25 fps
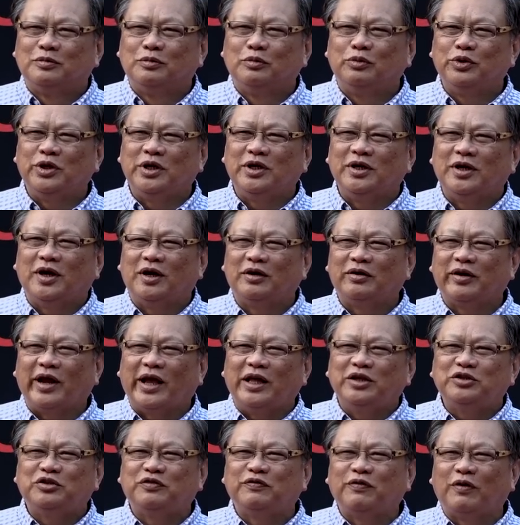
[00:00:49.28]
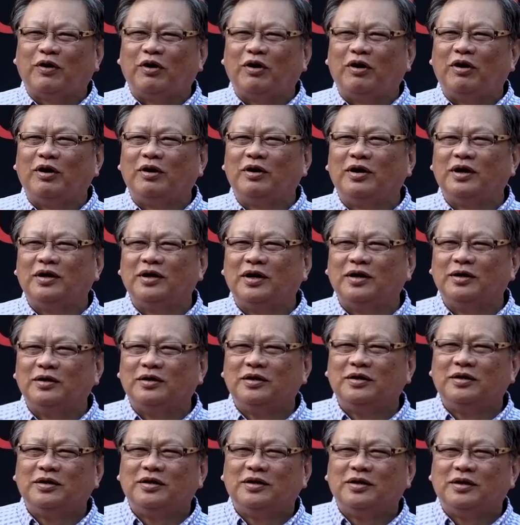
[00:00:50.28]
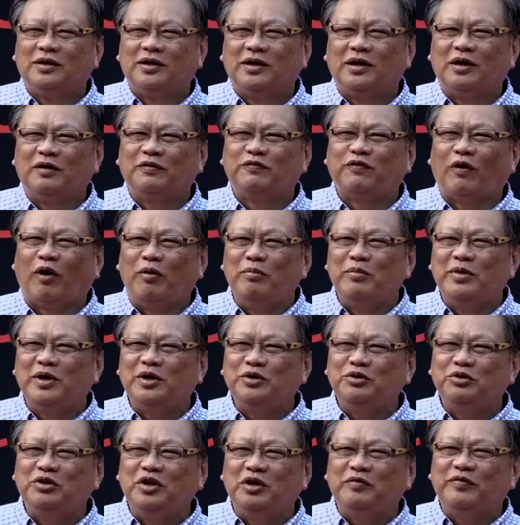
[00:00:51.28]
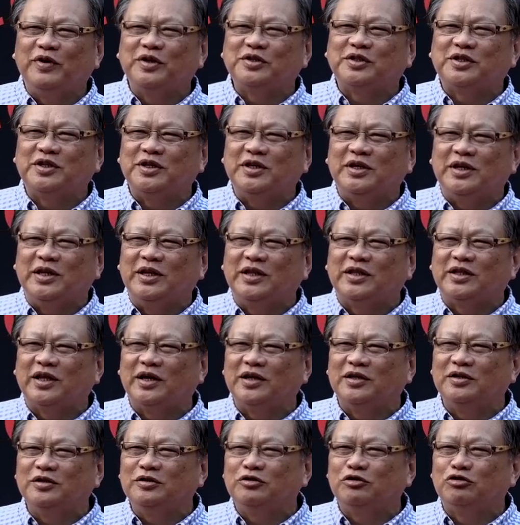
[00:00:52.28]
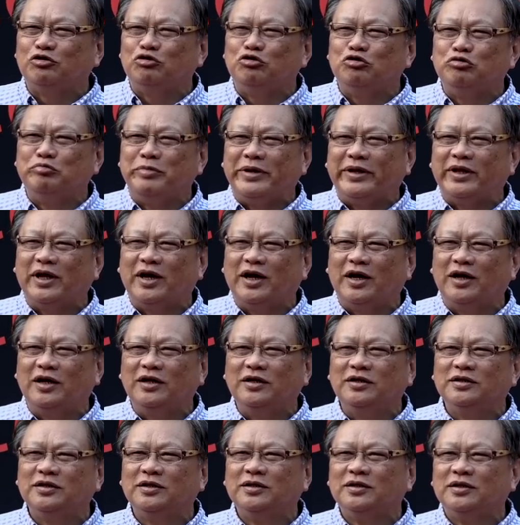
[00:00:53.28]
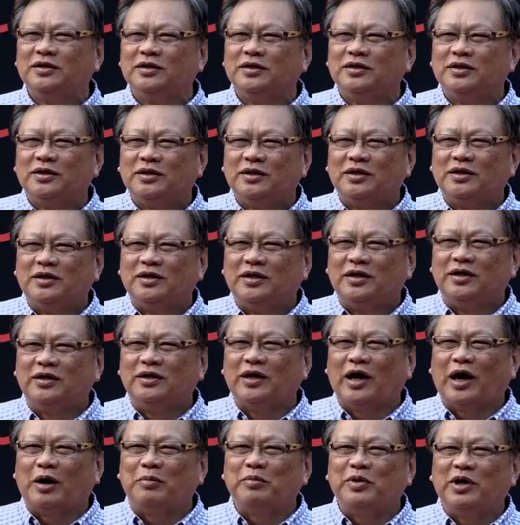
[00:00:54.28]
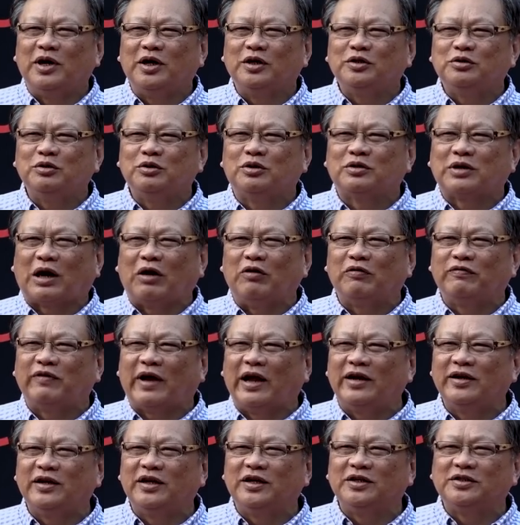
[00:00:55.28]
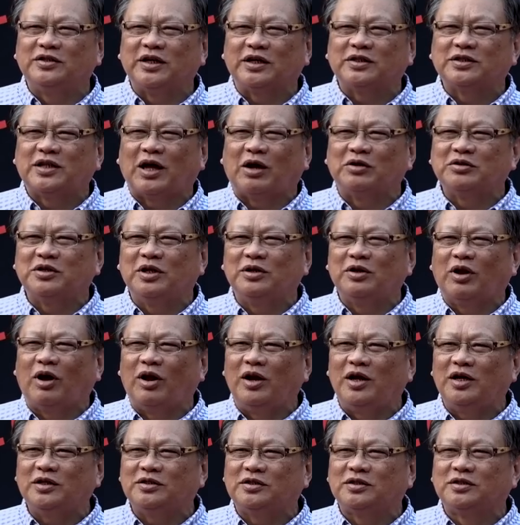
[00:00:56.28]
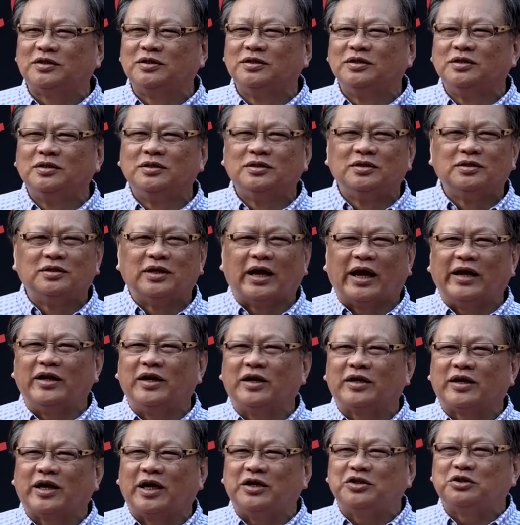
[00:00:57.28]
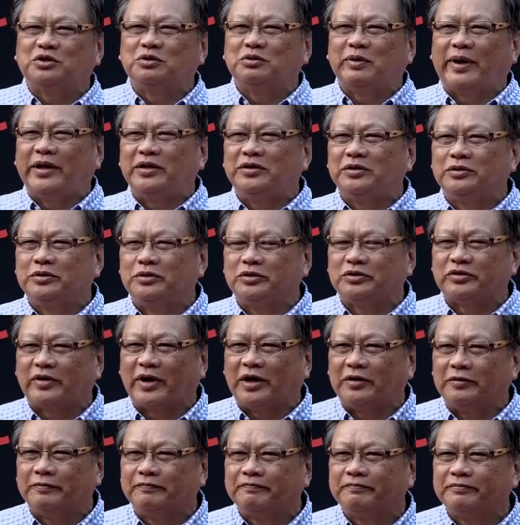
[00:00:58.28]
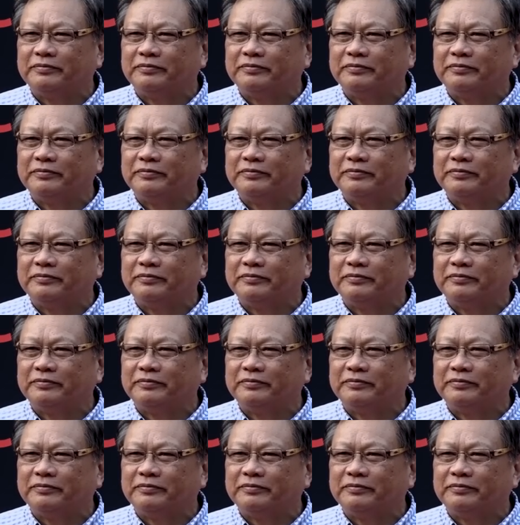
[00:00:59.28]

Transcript: we arranged for a former university intern to meet her. He helped her to crowdfund the $6,000, and her case went to trial.